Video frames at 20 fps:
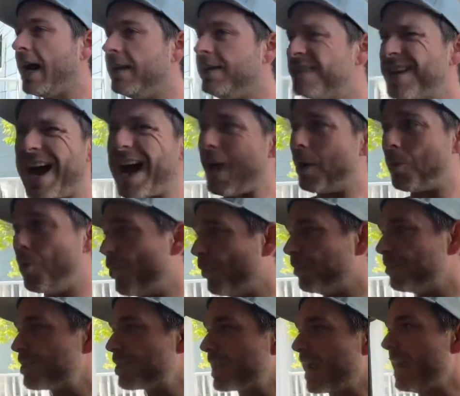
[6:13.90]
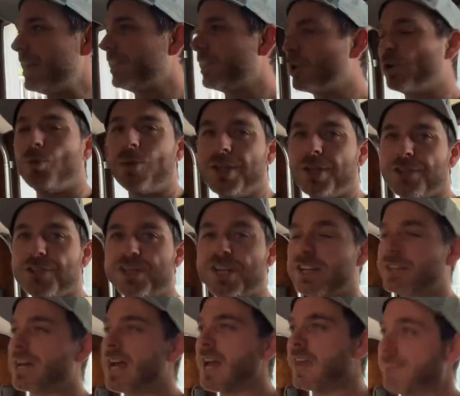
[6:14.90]
And I won't skate little wheels
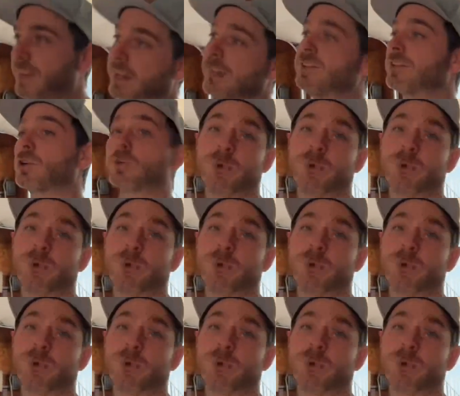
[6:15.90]
because I think they're